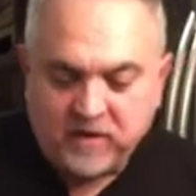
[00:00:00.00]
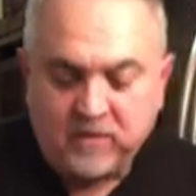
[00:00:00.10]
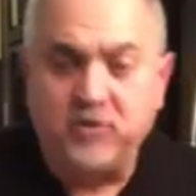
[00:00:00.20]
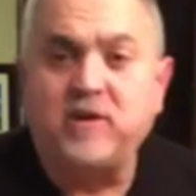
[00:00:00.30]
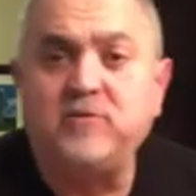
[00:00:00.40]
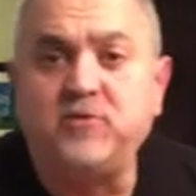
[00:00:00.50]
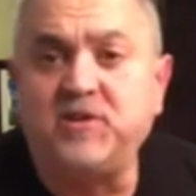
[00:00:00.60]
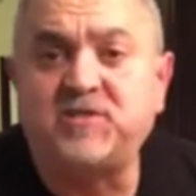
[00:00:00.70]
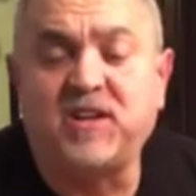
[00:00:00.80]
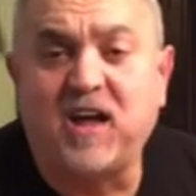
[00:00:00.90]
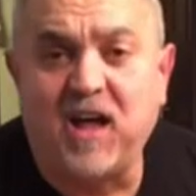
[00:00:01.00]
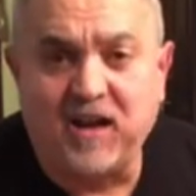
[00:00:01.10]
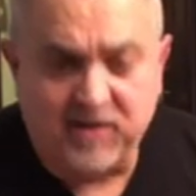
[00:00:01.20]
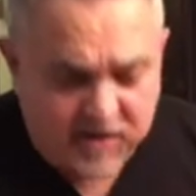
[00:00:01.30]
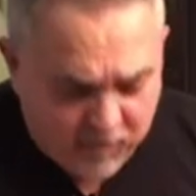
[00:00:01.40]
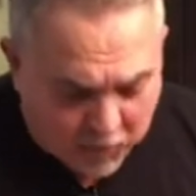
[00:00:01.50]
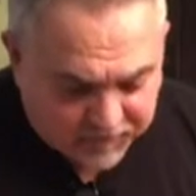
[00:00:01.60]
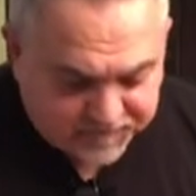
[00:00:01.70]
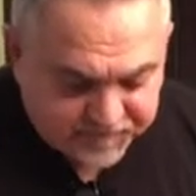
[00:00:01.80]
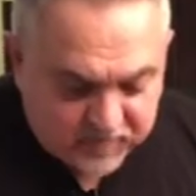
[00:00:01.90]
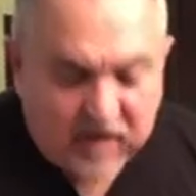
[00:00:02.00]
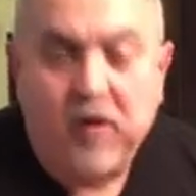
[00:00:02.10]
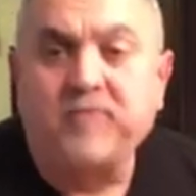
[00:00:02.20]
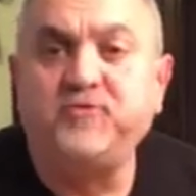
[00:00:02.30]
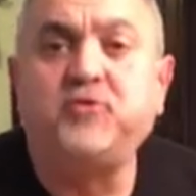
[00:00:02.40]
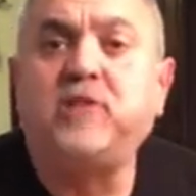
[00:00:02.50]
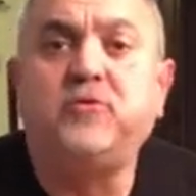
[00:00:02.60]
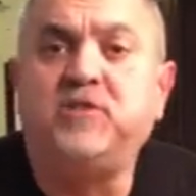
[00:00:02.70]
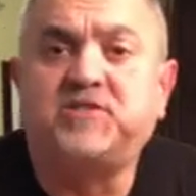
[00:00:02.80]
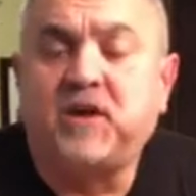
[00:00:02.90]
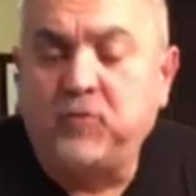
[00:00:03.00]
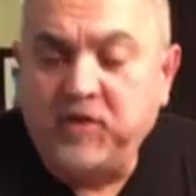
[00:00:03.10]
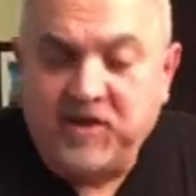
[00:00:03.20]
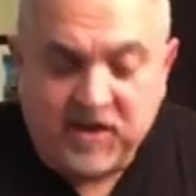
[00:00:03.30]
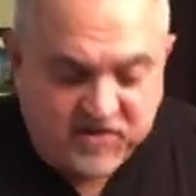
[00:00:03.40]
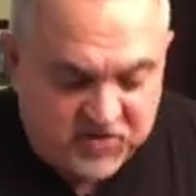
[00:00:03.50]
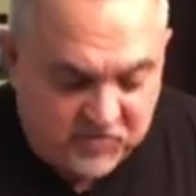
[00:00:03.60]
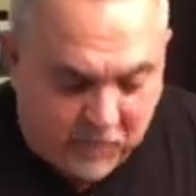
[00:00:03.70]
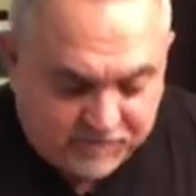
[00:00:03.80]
You can do this on a holiday. You can do this on weekends.